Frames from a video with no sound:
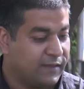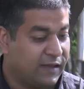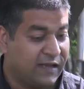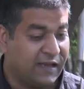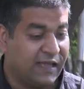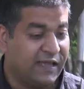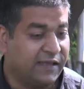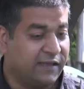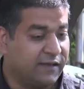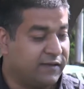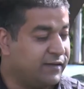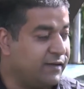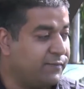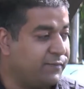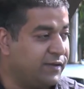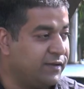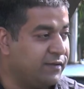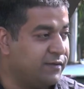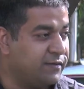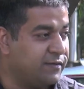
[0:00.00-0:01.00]
I like it. I
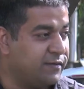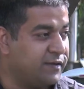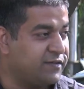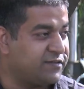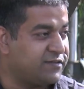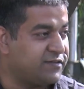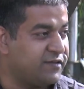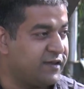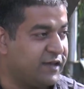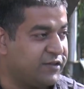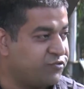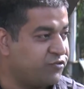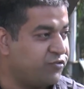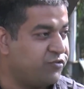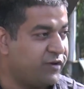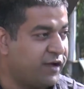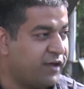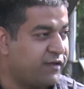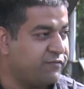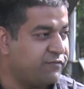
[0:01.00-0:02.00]
mean, it's nice to
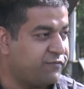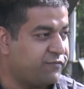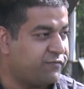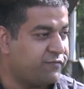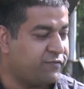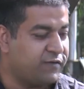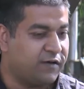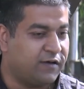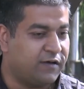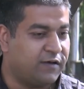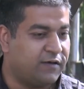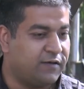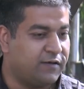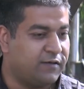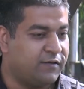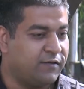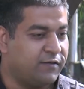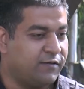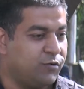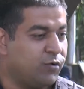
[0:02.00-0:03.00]
drive.
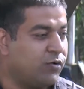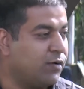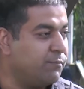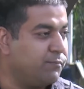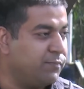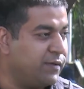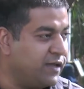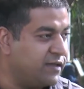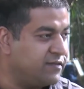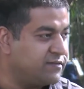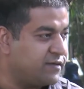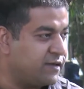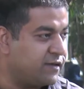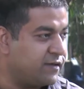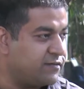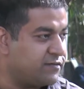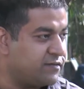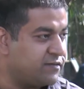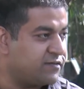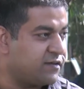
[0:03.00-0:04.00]
No complaints. I
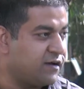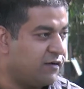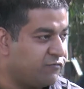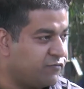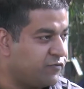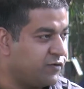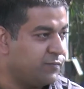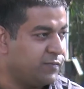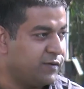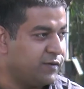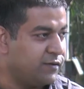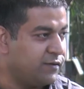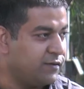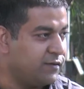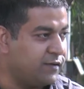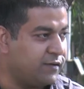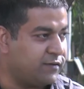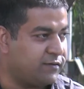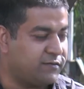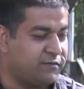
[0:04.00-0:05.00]
guess it's
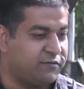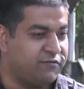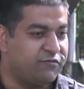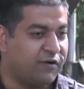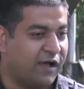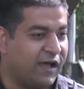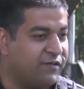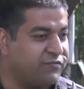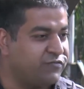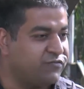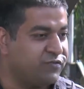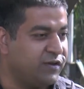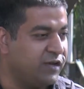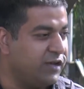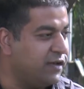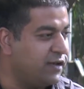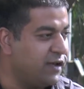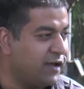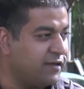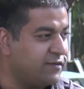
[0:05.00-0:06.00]
comfortable. It drives
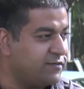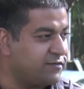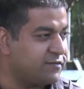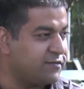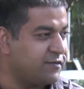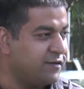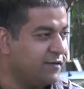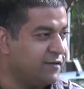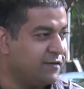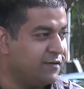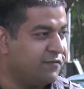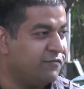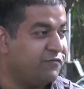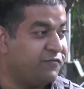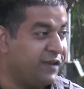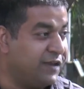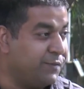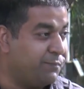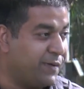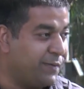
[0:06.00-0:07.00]
really nice.
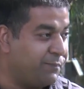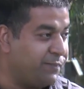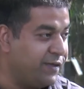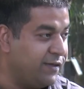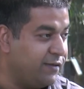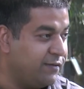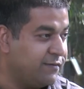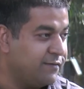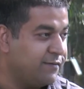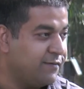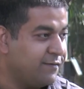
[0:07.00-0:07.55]
Very peppy.